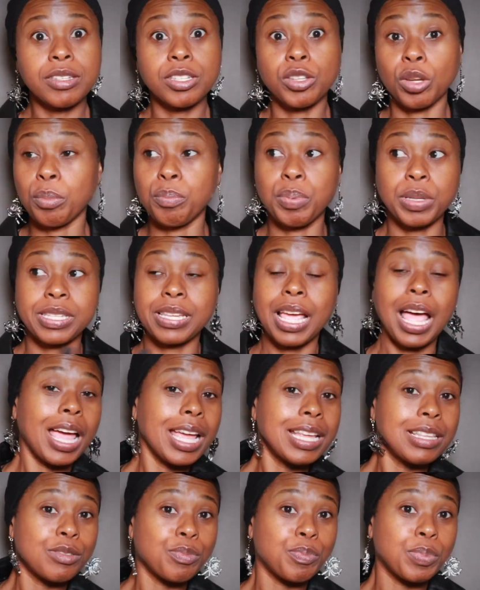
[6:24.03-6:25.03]
So
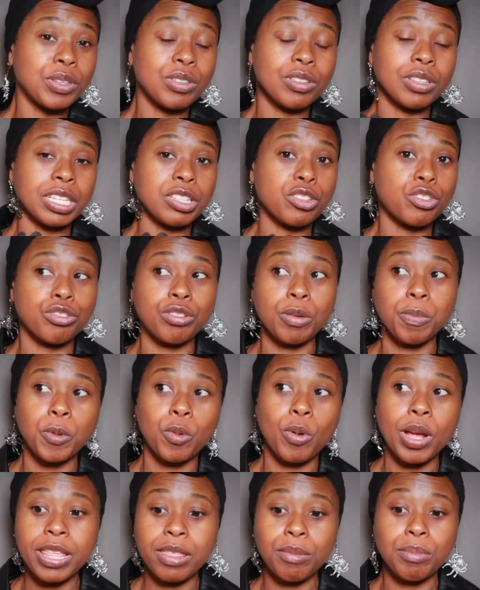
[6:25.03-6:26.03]
besides, let's strip
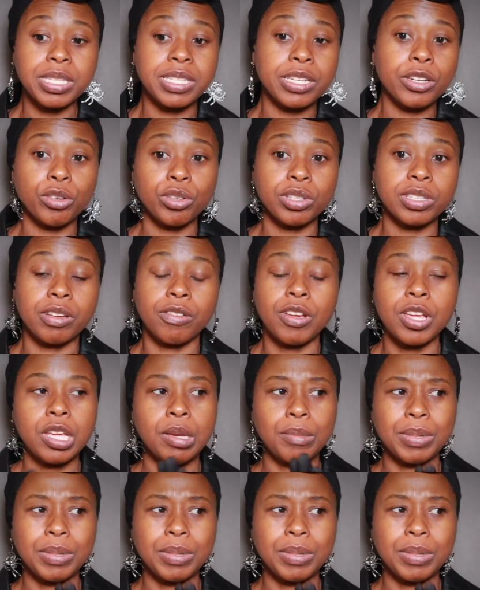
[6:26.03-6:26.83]
away the material stuff.